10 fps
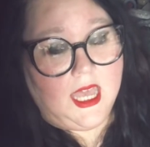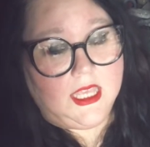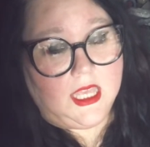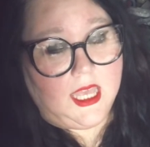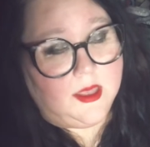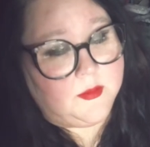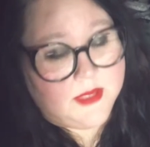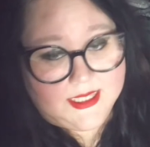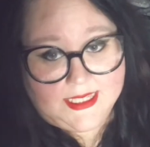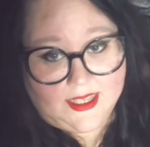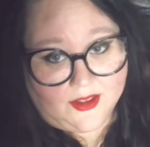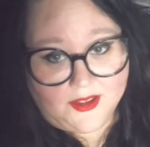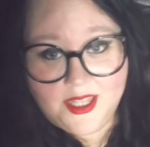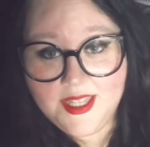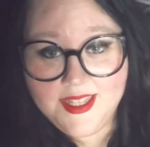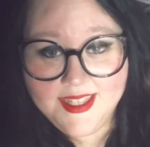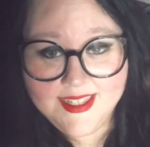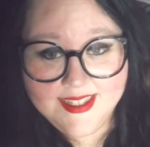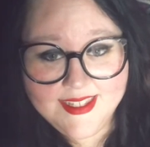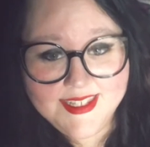I'm busy, y'all.
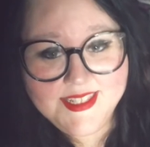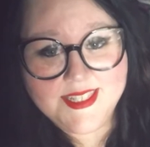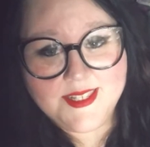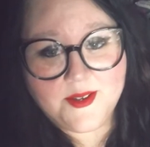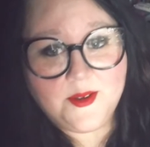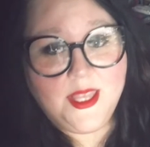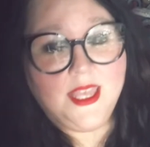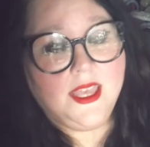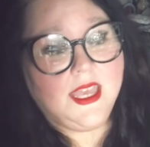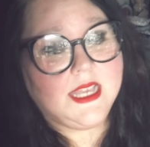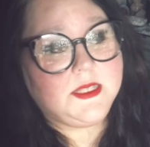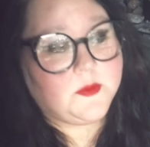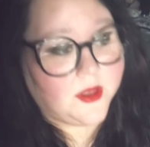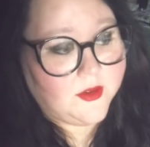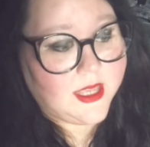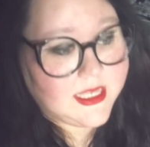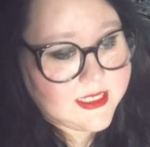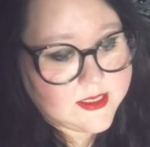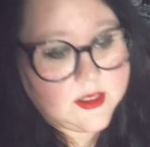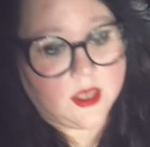So as well as
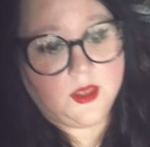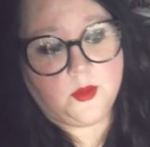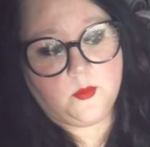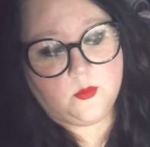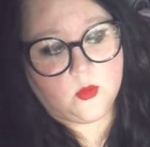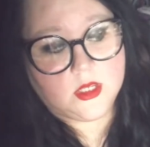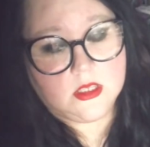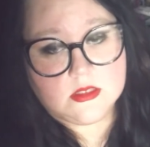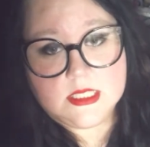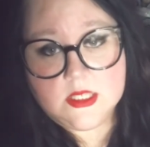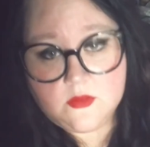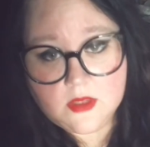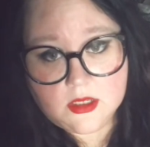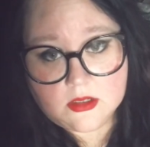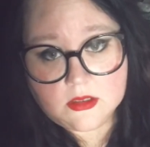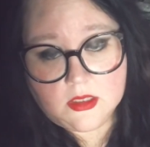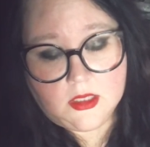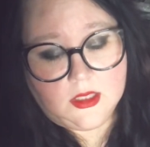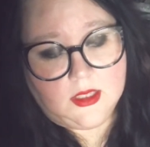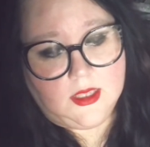working on self-care
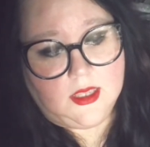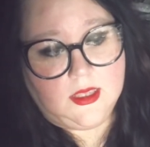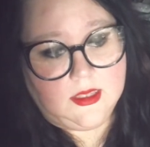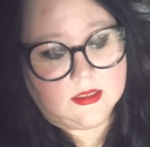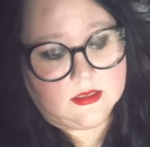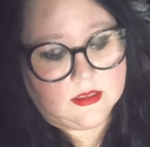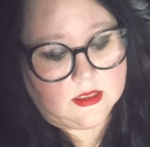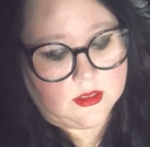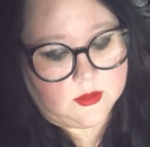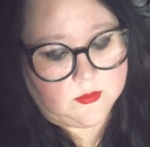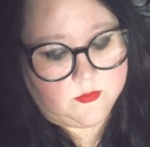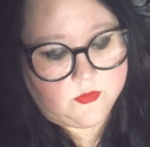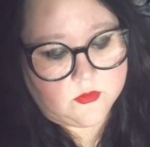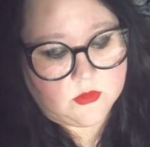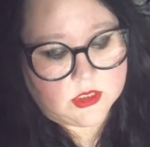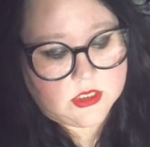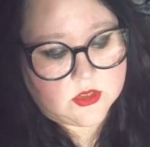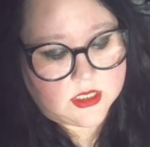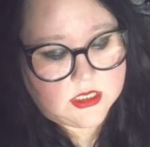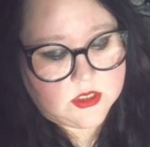and really
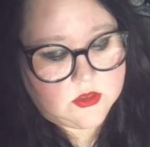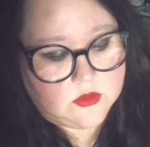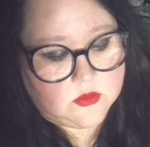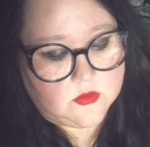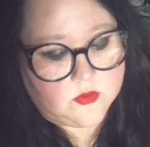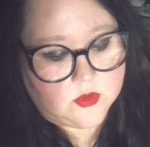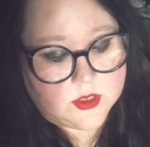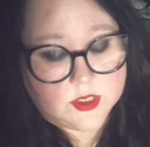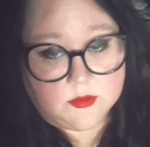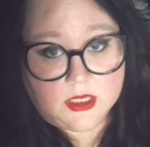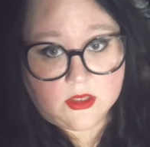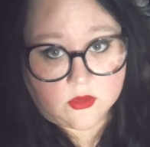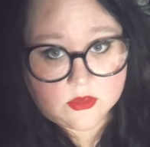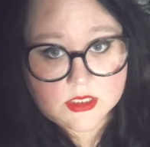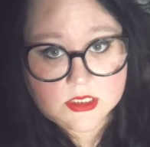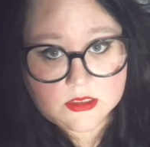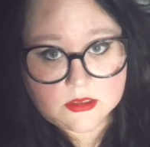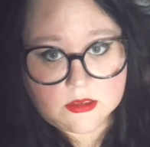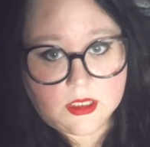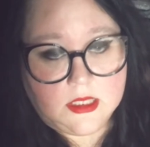trying to focus on my health this
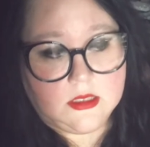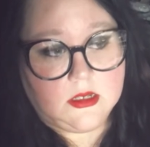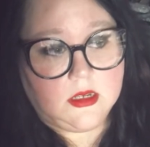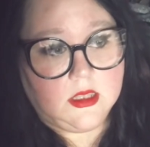year and